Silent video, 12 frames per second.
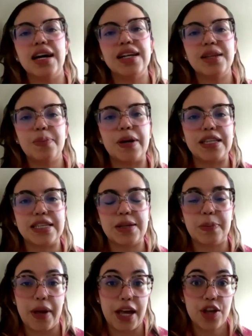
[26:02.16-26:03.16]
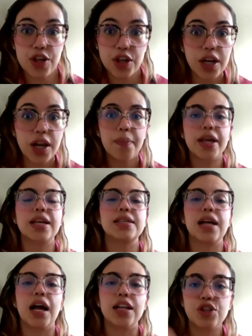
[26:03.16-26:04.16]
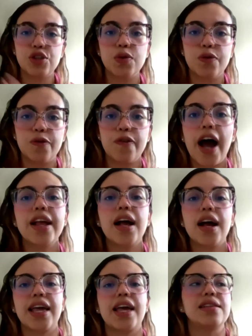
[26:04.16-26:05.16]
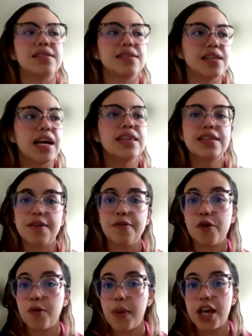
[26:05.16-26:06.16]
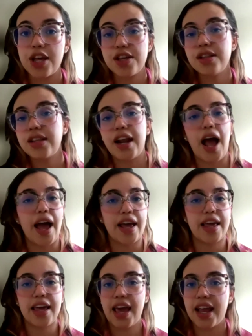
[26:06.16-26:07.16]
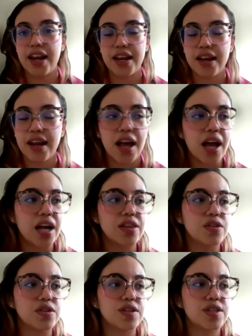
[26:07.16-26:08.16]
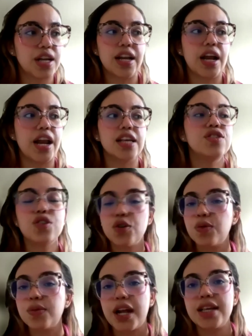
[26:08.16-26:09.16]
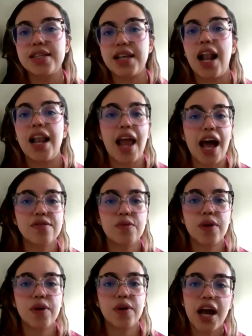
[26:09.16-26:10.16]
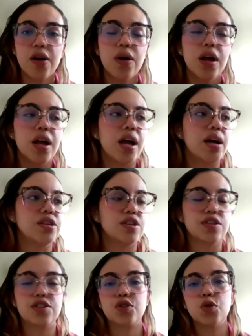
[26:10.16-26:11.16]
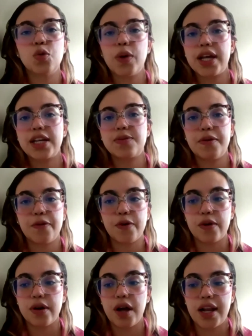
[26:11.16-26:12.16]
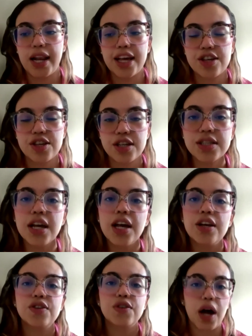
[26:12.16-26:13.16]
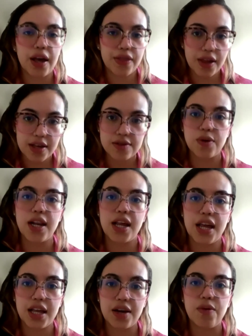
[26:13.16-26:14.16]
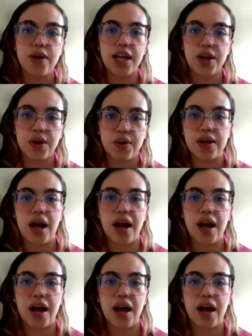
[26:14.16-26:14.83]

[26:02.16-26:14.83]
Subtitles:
the participation because and to fight against disinformation that I can understand and assume that is a lot right now, just 2 weeks before elections. So I think it's really, really